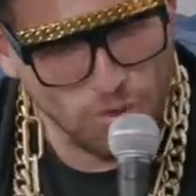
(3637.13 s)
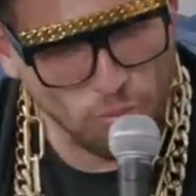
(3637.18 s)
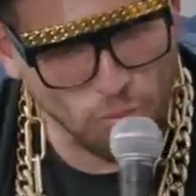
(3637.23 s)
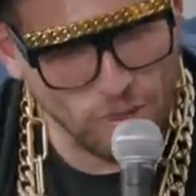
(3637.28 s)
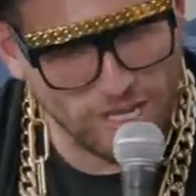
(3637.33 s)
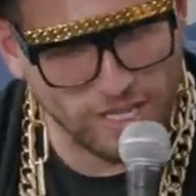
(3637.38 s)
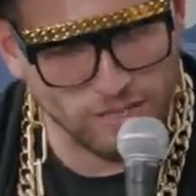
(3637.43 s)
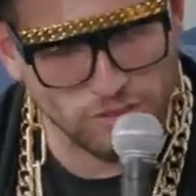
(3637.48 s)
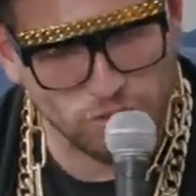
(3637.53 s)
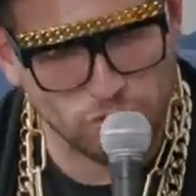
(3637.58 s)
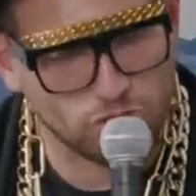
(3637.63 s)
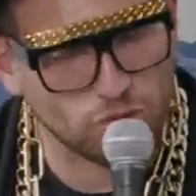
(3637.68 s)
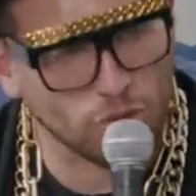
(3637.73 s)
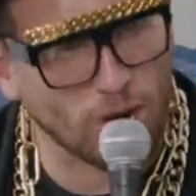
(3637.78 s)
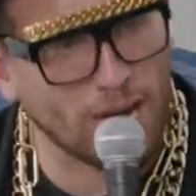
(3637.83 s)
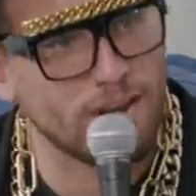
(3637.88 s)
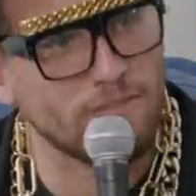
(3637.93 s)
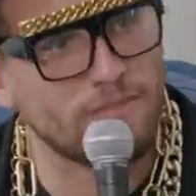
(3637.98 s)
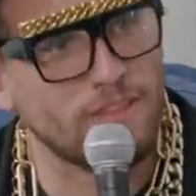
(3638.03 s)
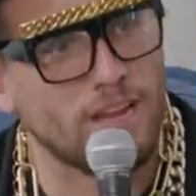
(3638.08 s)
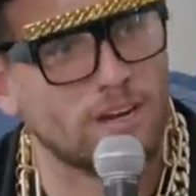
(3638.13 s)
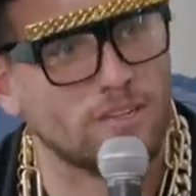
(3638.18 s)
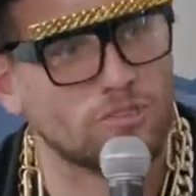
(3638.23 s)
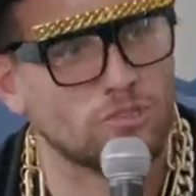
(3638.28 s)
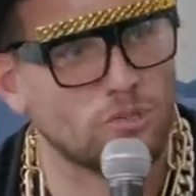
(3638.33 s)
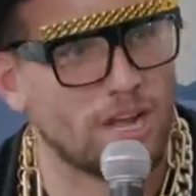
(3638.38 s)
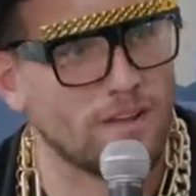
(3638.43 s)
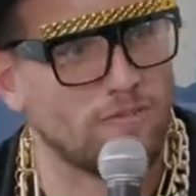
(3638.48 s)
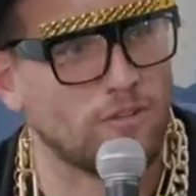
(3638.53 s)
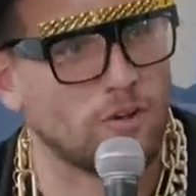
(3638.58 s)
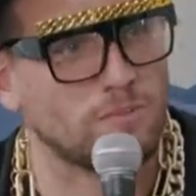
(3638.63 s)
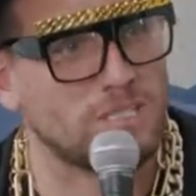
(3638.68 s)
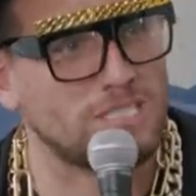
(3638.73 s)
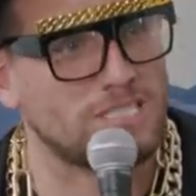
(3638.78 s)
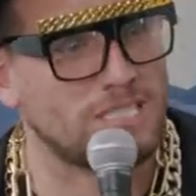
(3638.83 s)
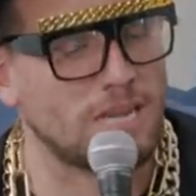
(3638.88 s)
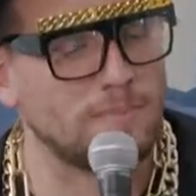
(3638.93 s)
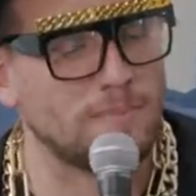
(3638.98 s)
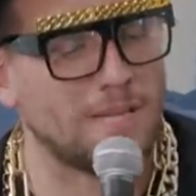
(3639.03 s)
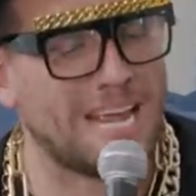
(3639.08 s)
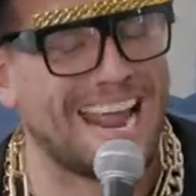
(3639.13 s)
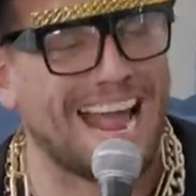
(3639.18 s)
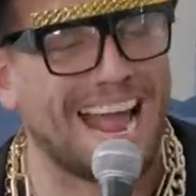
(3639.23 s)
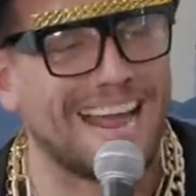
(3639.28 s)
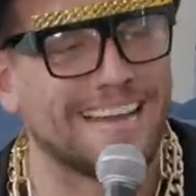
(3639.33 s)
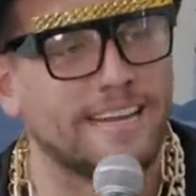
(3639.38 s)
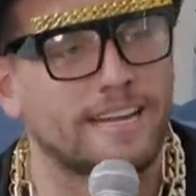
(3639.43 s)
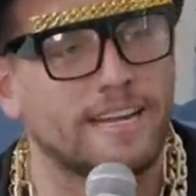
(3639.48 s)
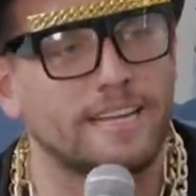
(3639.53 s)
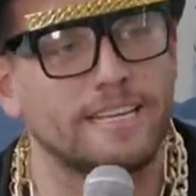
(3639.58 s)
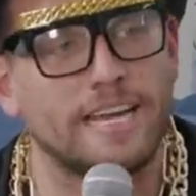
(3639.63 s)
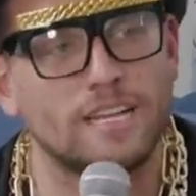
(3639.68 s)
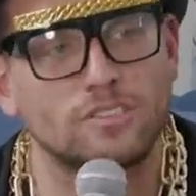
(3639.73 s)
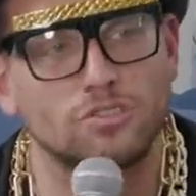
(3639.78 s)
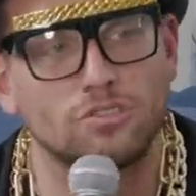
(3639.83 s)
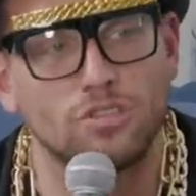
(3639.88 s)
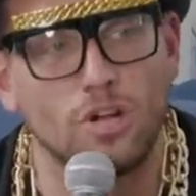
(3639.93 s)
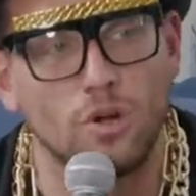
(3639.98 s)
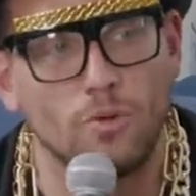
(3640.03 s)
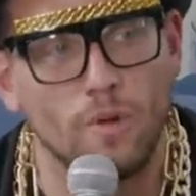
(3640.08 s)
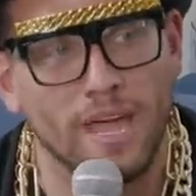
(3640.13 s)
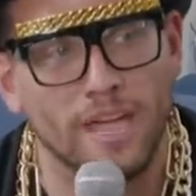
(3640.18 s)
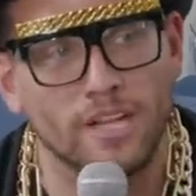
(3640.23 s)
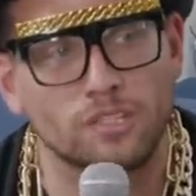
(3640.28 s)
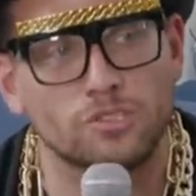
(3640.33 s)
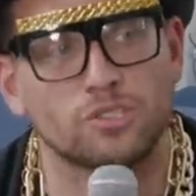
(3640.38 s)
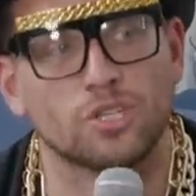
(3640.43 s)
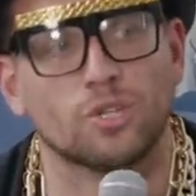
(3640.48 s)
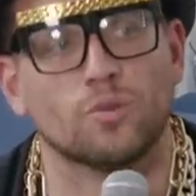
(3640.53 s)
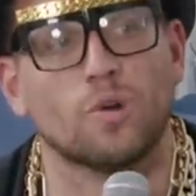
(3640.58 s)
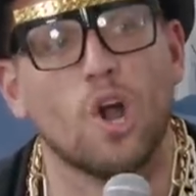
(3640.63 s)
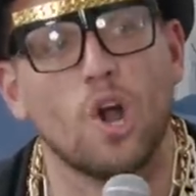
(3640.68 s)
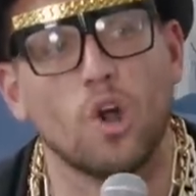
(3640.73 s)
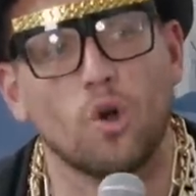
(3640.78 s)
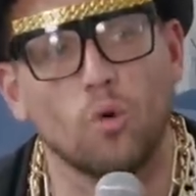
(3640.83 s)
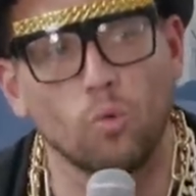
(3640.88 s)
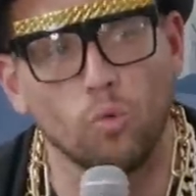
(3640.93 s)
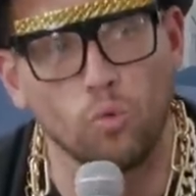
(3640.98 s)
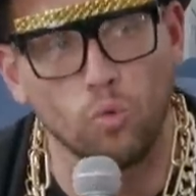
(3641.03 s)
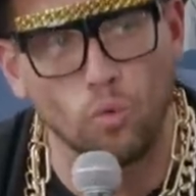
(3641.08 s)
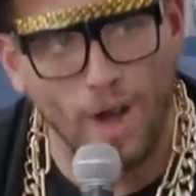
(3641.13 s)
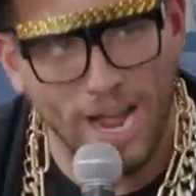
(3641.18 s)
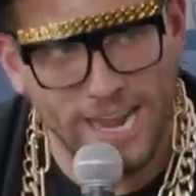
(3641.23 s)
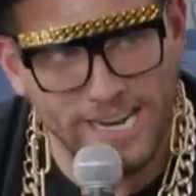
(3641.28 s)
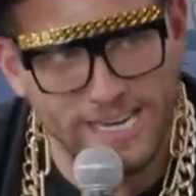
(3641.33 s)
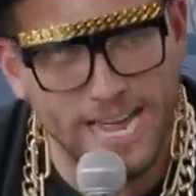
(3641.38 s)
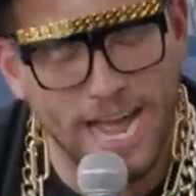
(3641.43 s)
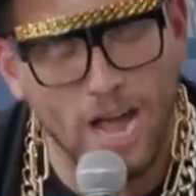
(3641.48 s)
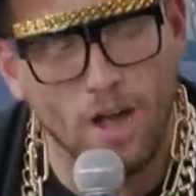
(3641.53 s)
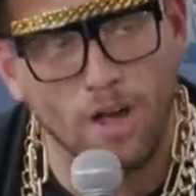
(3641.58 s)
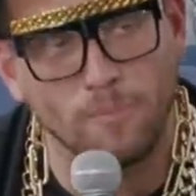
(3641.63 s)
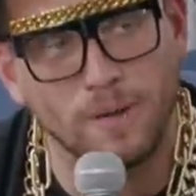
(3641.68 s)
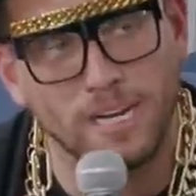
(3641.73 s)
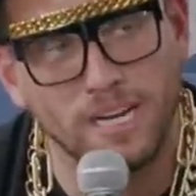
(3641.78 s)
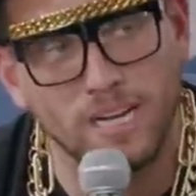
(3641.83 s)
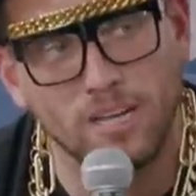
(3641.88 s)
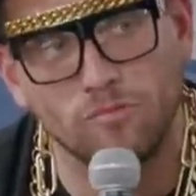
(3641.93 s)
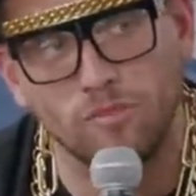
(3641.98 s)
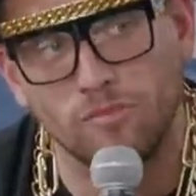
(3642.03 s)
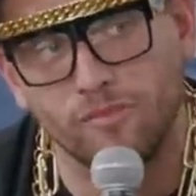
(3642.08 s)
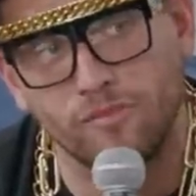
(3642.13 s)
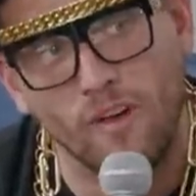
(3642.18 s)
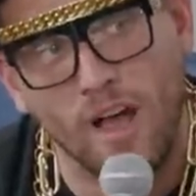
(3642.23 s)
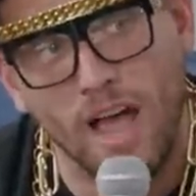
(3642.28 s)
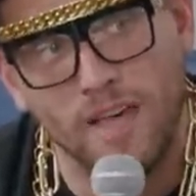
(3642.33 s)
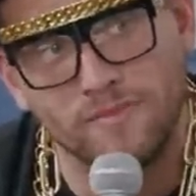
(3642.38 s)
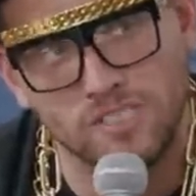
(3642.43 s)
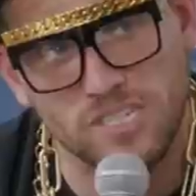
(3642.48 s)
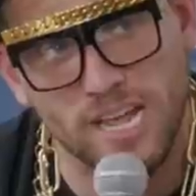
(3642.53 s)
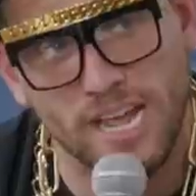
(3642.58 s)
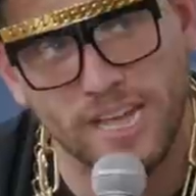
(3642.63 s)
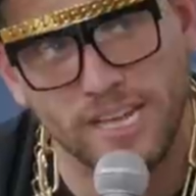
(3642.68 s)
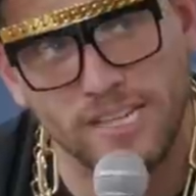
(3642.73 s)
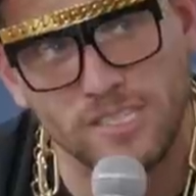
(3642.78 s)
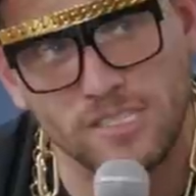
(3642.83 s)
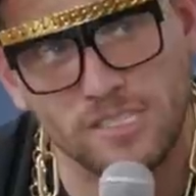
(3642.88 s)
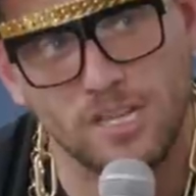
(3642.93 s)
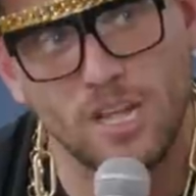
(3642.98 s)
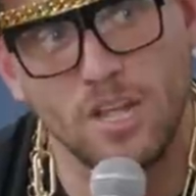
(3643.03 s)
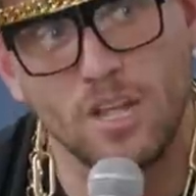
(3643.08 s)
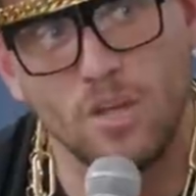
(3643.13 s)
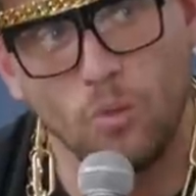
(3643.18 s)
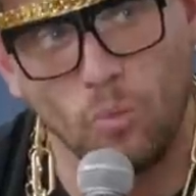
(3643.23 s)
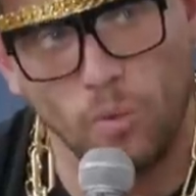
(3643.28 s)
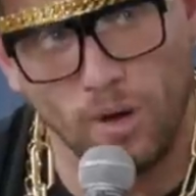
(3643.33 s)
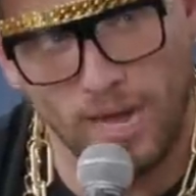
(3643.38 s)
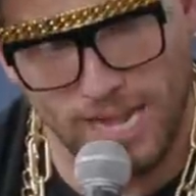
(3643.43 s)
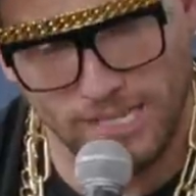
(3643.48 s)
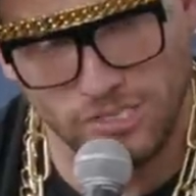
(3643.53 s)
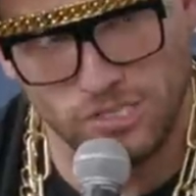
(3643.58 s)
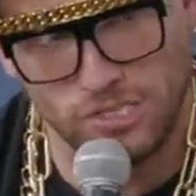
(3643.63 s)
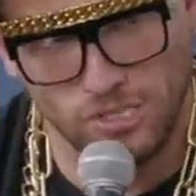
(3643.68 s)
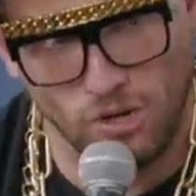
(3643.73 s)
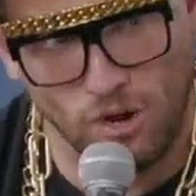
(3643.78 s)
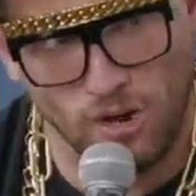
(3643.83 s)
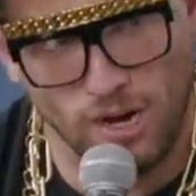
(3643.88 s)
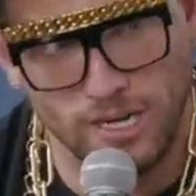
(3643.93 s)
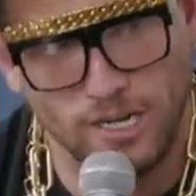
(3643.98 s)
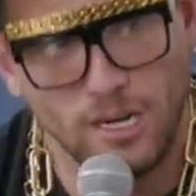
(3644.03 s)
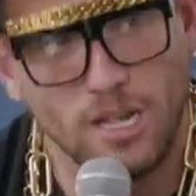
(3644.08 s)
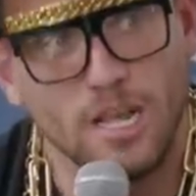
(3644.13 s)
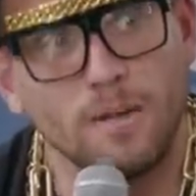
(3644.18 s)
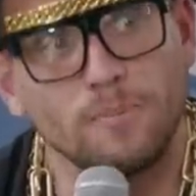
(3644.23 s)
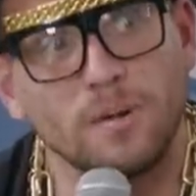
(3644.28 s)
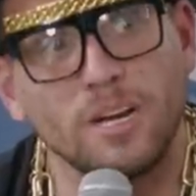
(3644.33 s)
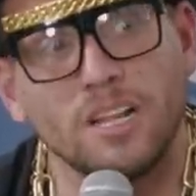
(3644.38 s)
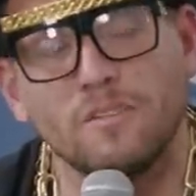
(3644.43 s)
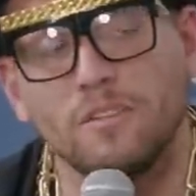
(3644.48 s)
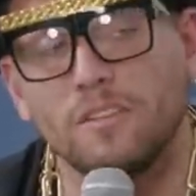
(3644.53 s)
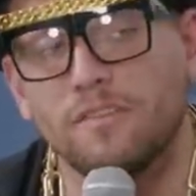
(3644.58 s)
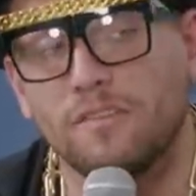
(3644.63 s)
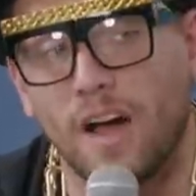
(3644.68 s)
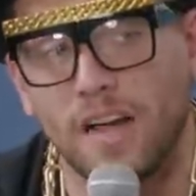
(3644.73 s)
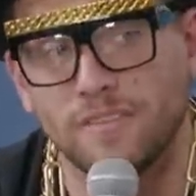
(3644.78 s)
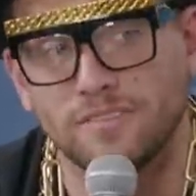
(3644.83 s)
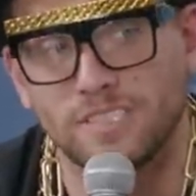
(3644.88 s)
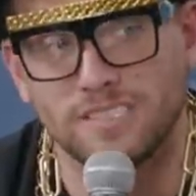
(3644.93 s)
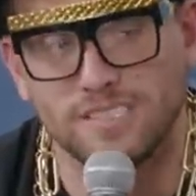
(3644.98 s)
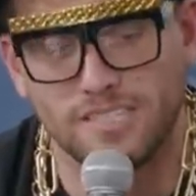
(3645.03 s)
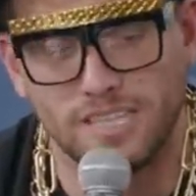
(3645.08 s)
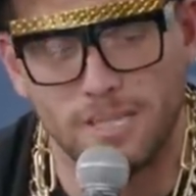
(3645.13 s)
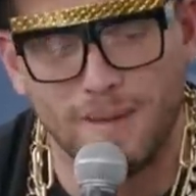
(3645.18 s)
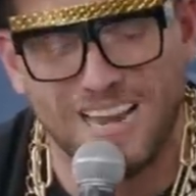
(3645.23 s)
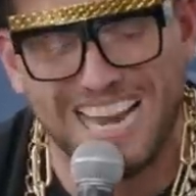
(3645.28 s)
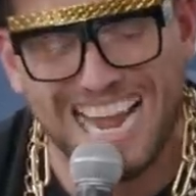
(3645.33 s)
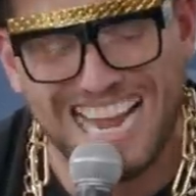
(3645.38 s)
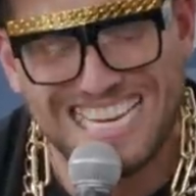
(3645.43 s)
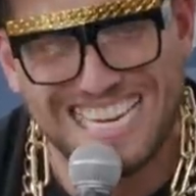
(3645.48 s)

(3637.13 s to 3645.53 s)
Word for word: We can drive there and drive home the same day. I need a yes or no answer right now. I'm going to give you five seconds when I start. I'm going to give you five seconds to think about it.